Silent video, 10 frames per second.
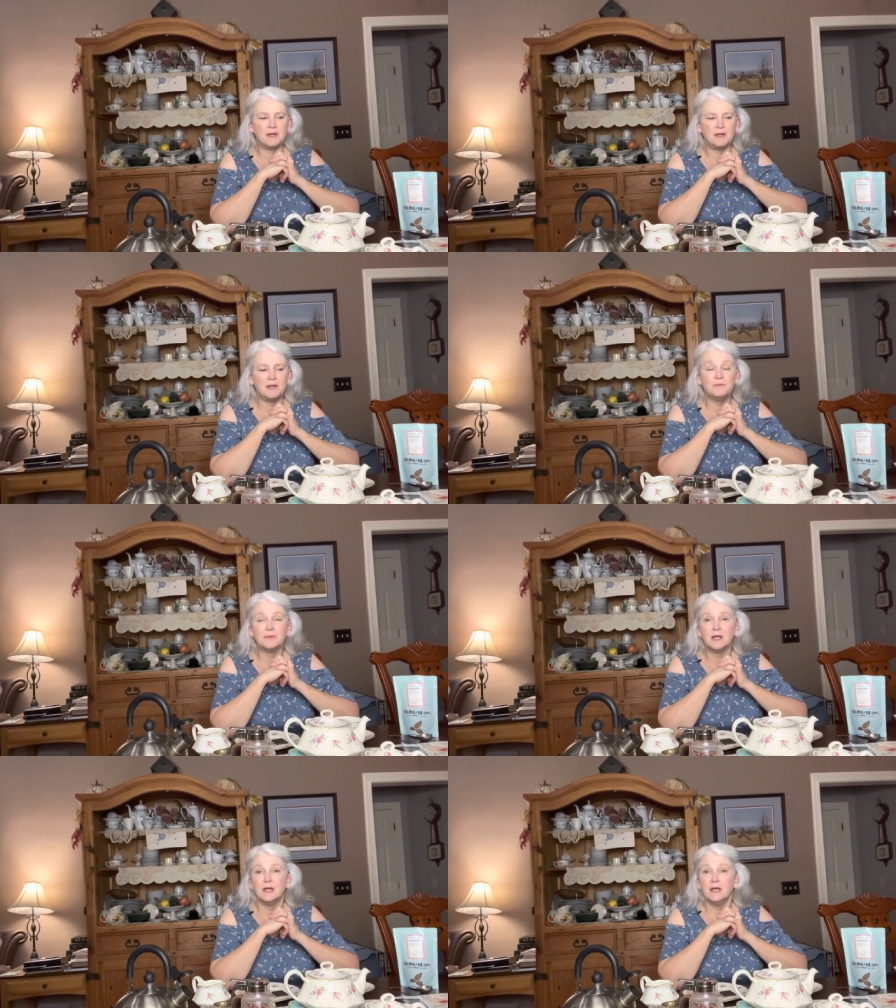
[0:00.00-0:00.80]
be,
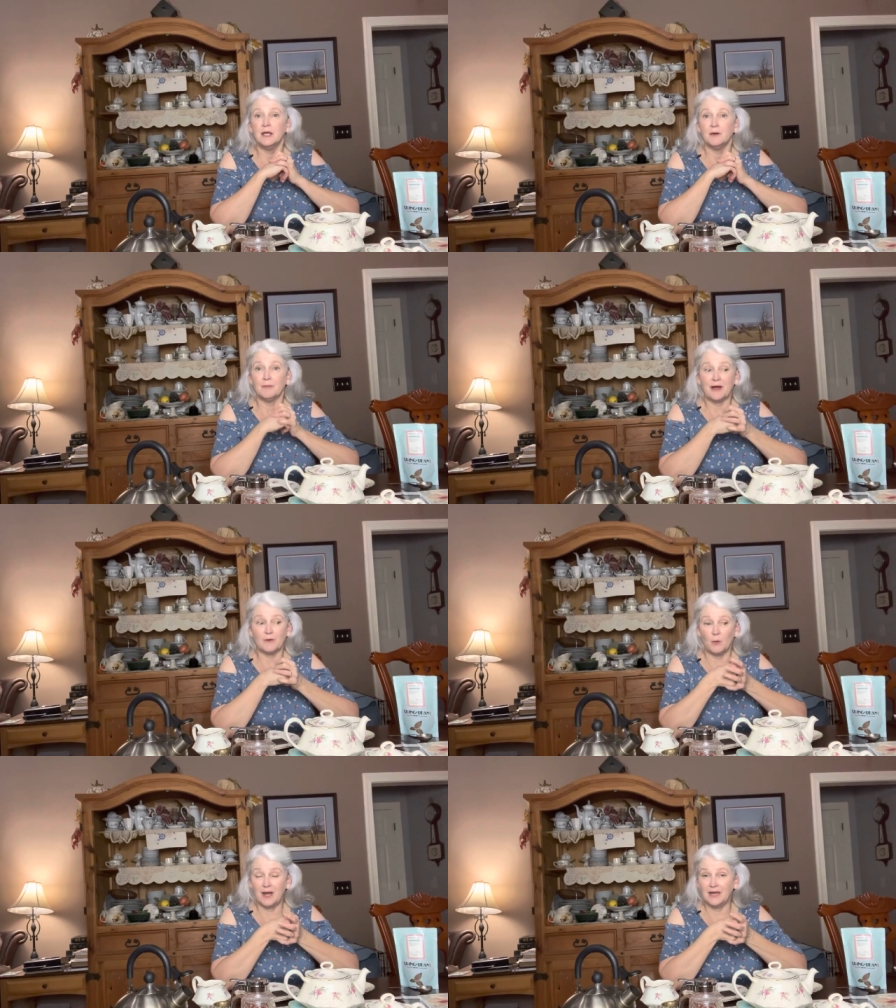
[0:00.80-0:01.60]
and by the
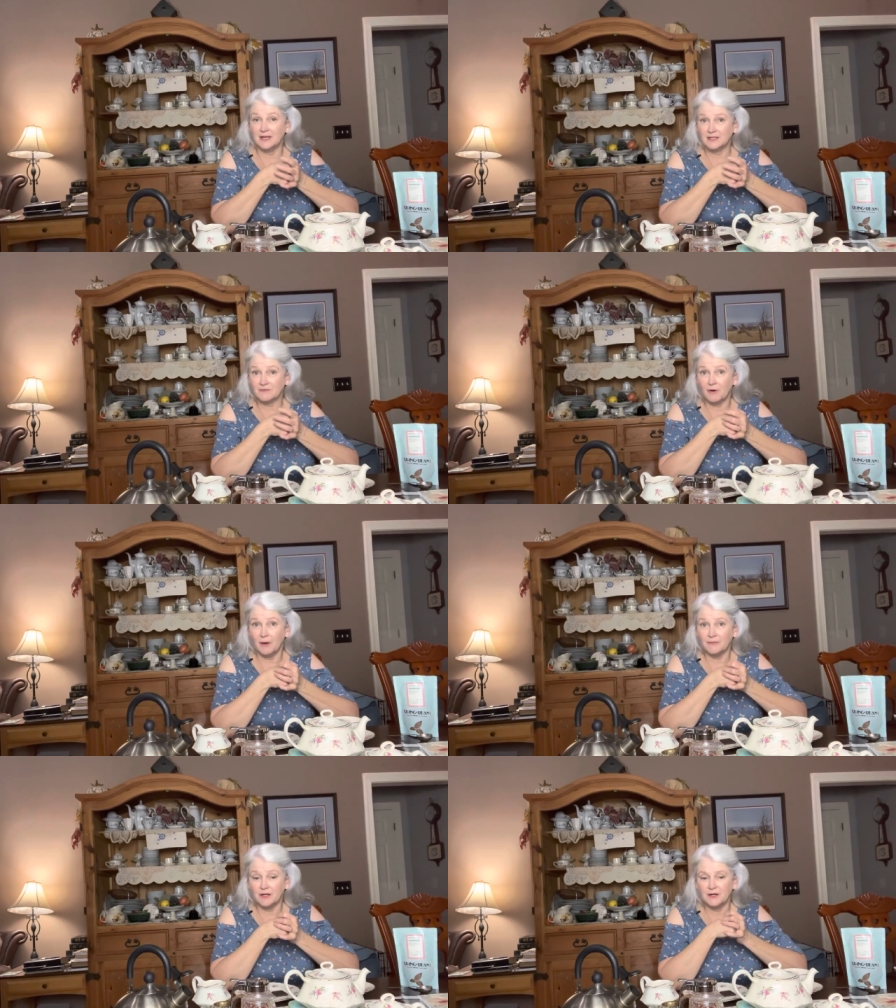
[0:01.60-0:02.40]
way, it's
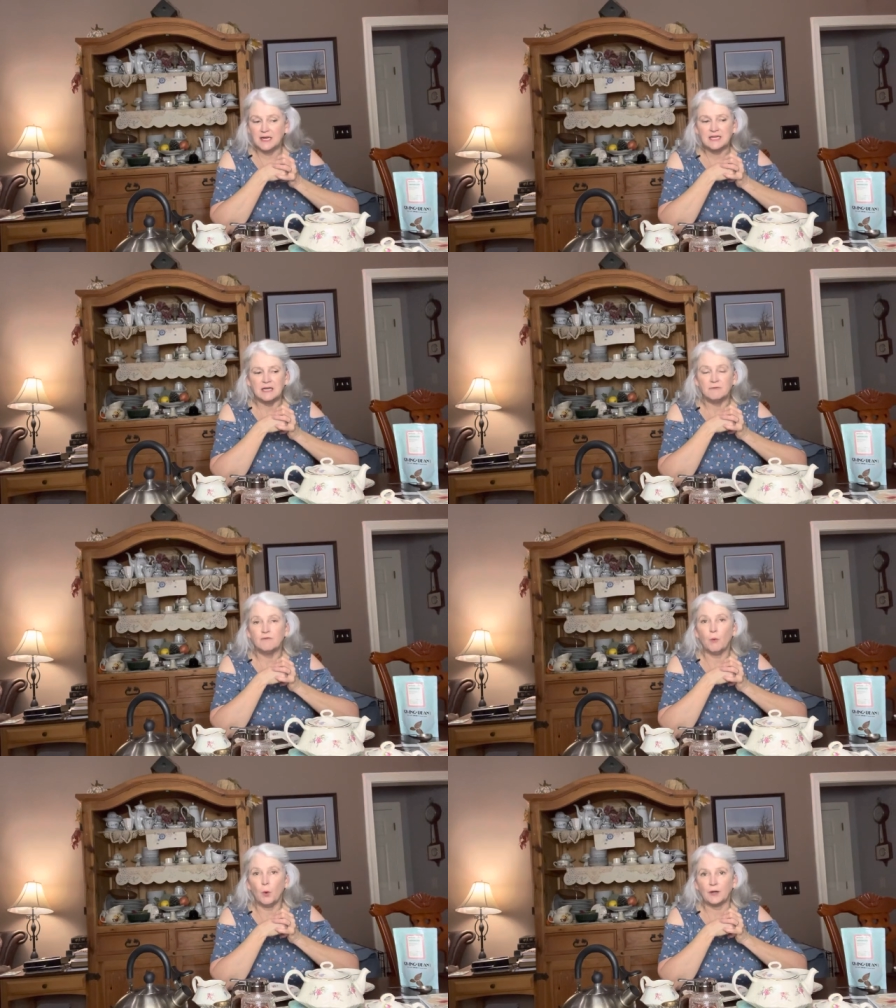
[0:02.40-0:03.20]
from the
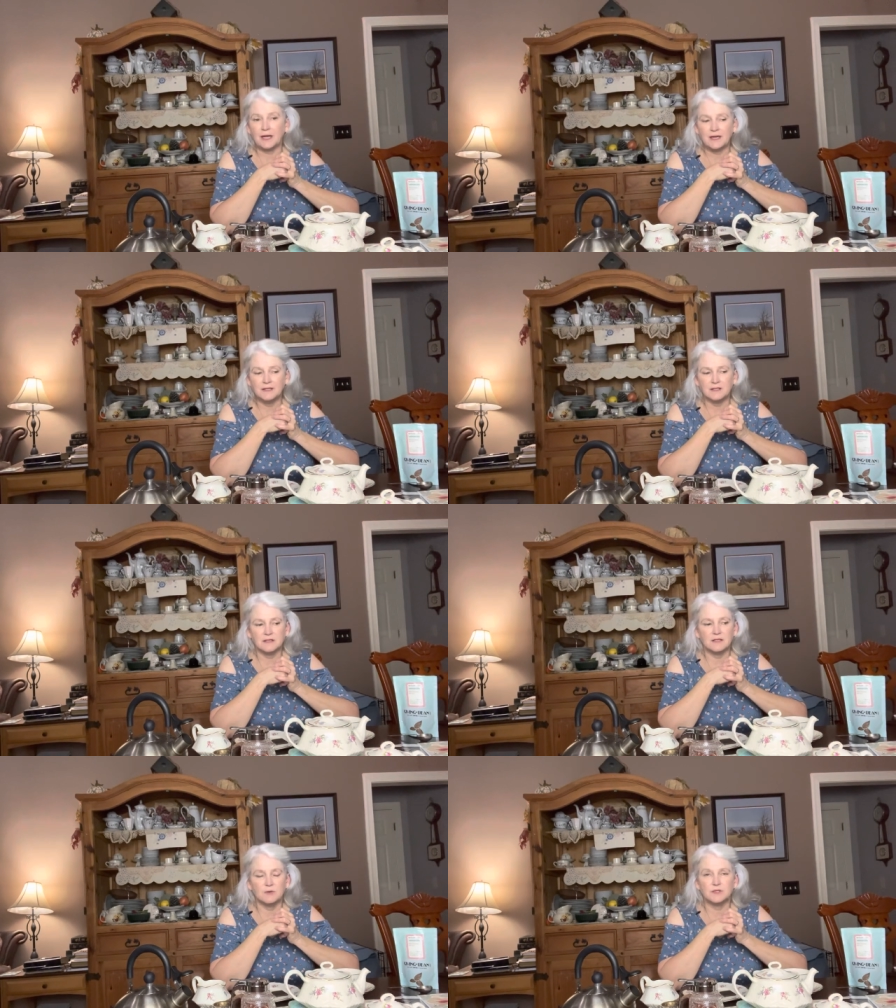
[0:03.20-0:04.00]
1940s,
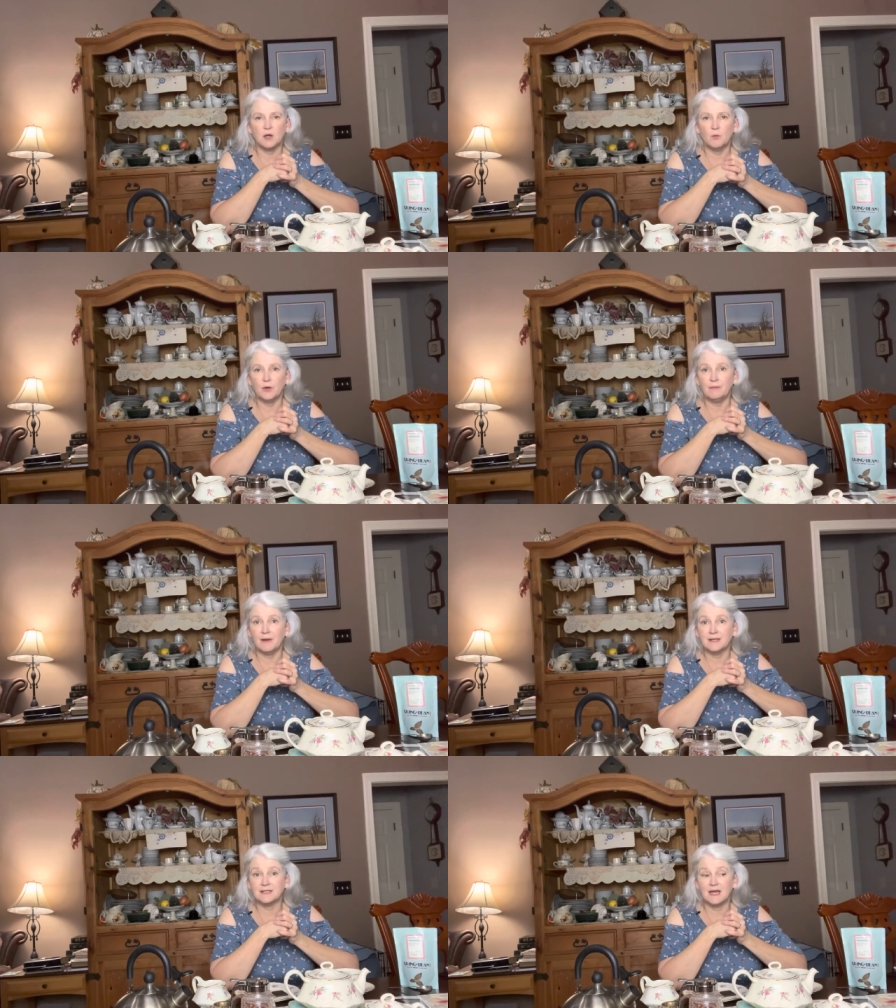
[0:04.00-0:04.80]
so someone
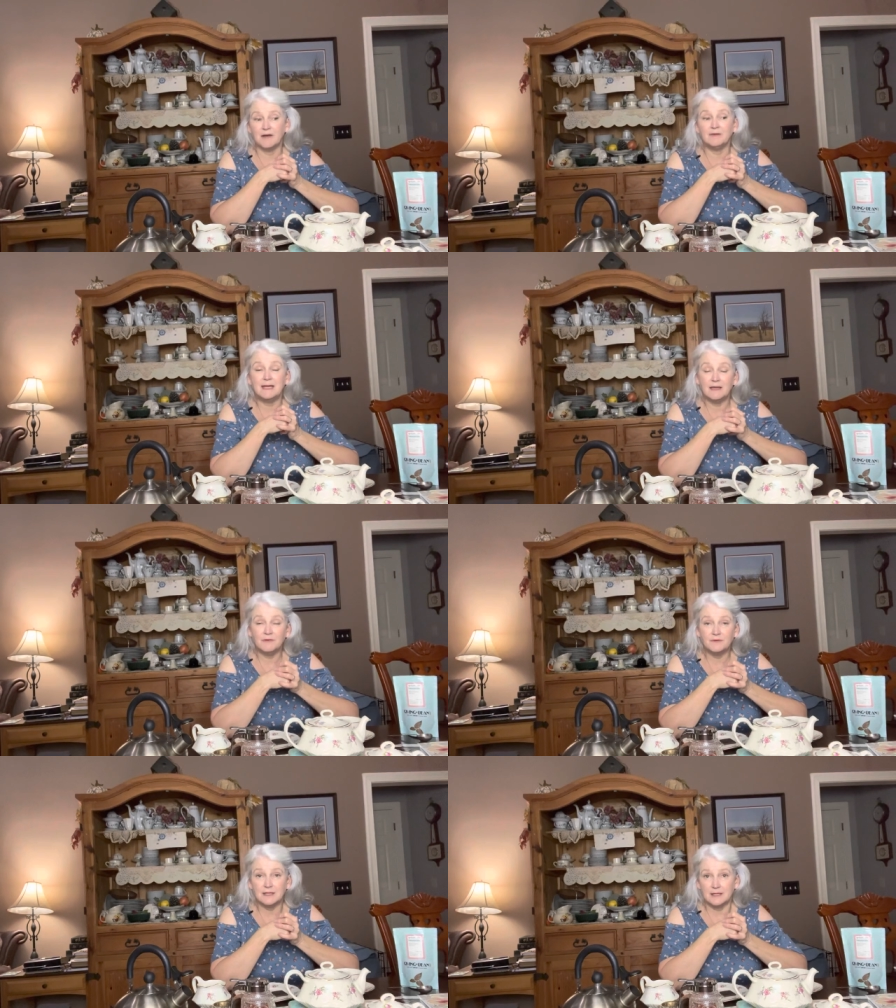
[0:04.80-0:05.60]
must have
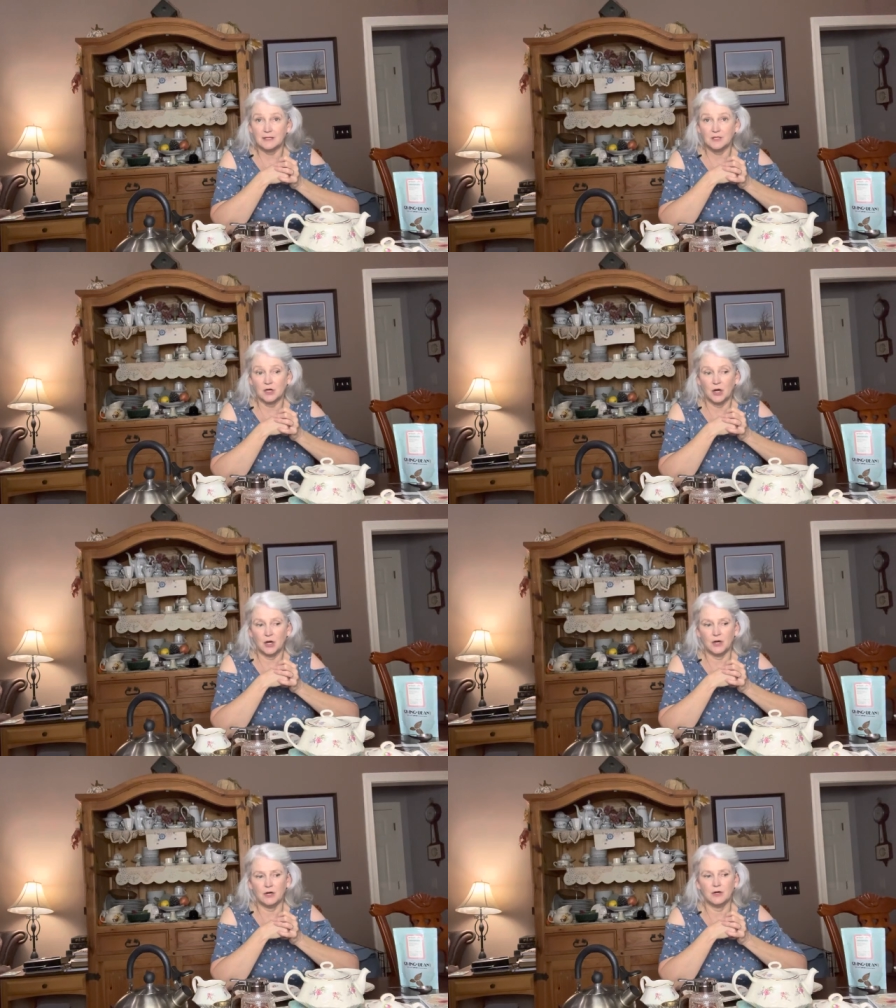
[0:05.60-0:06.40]
gifted it to
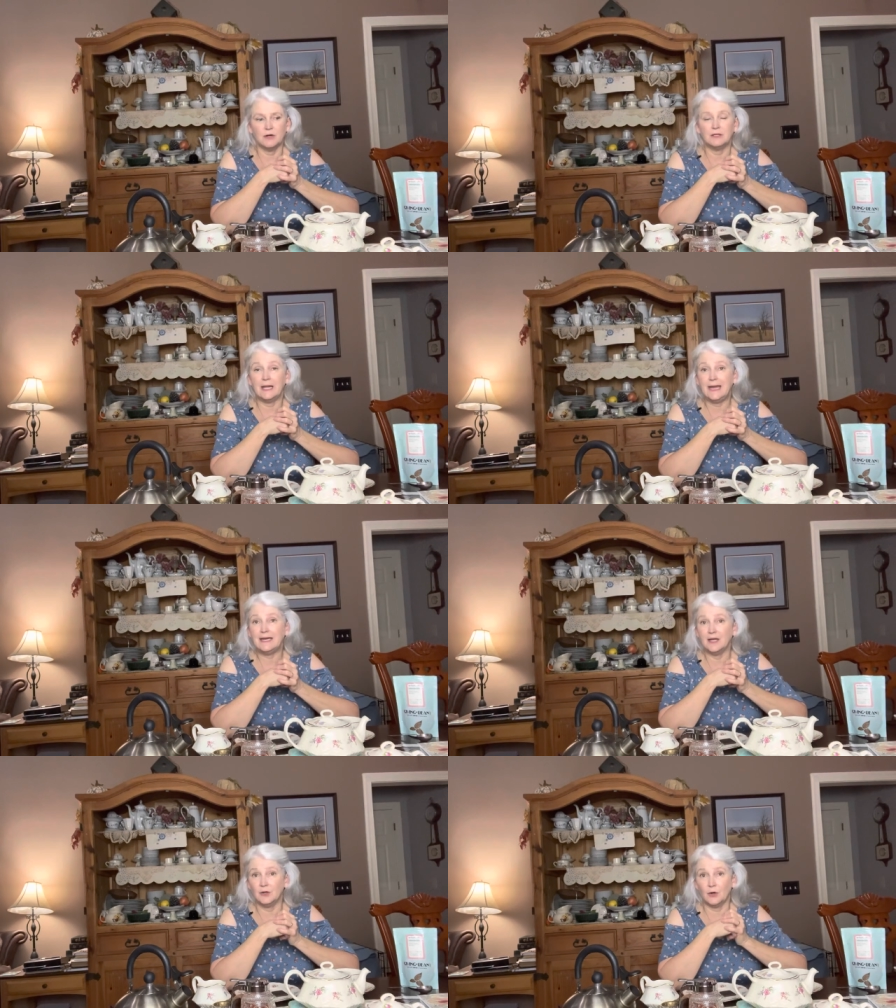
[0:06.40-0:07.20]
her
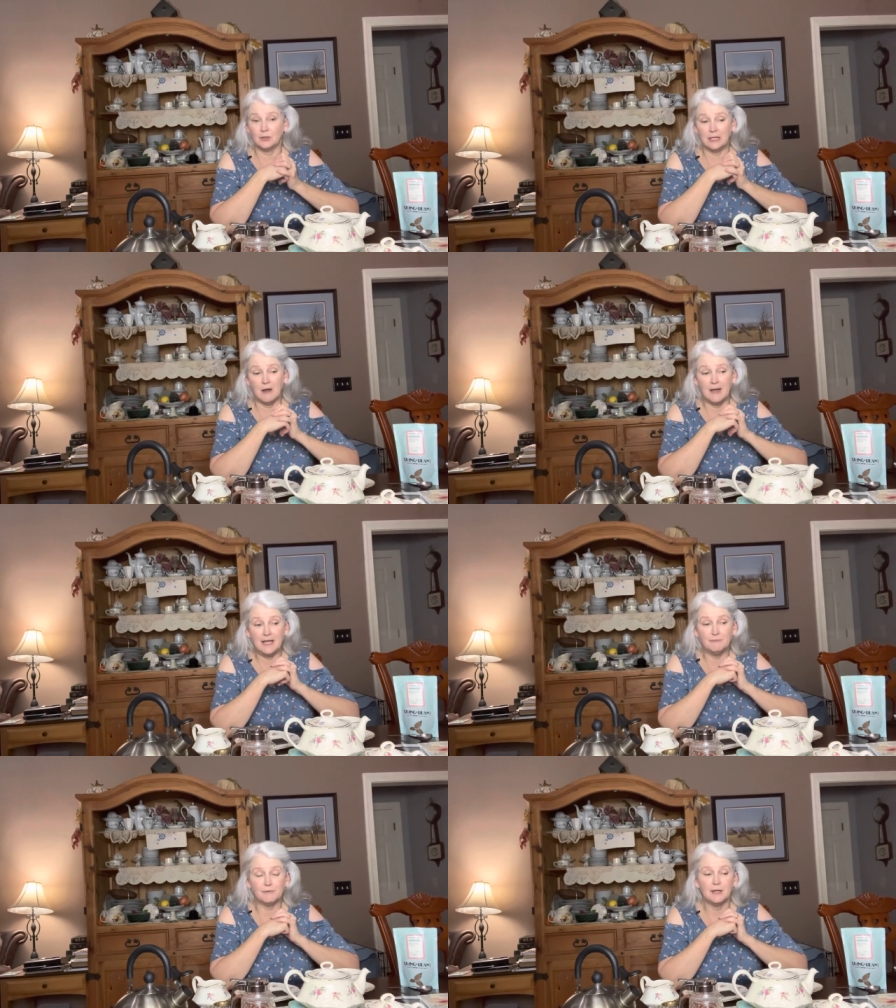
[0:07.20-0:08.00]
late in her
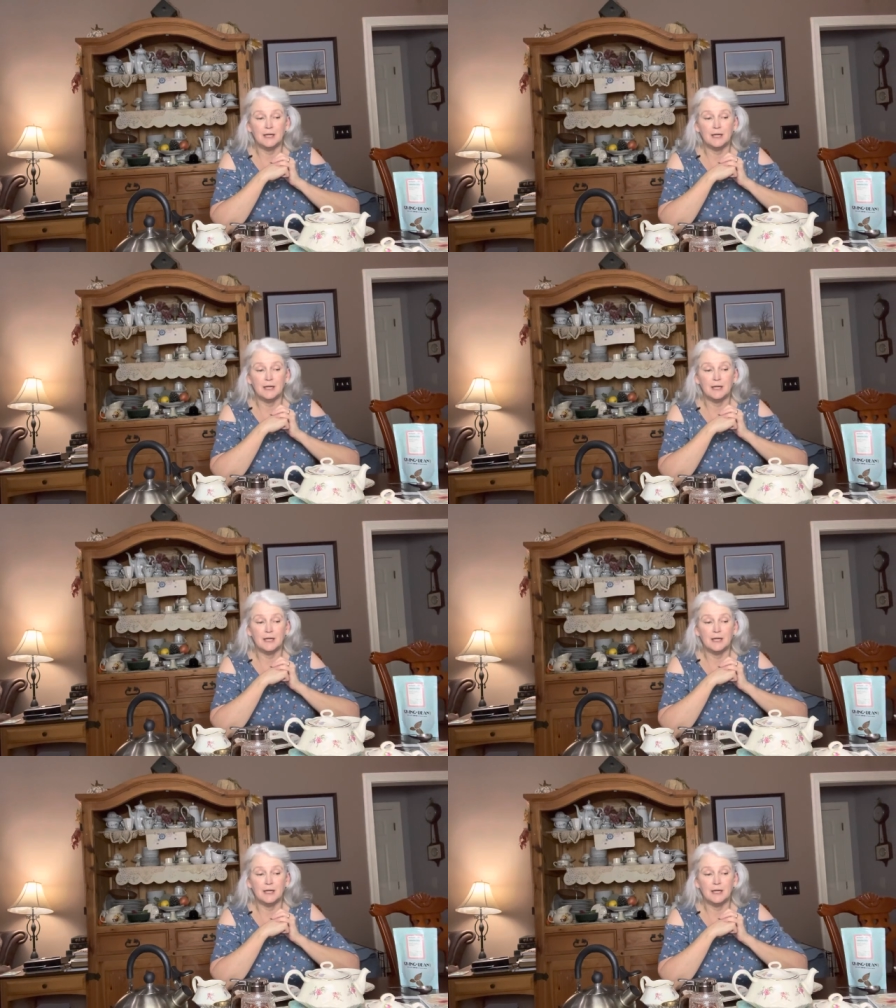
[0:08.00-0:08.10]
life.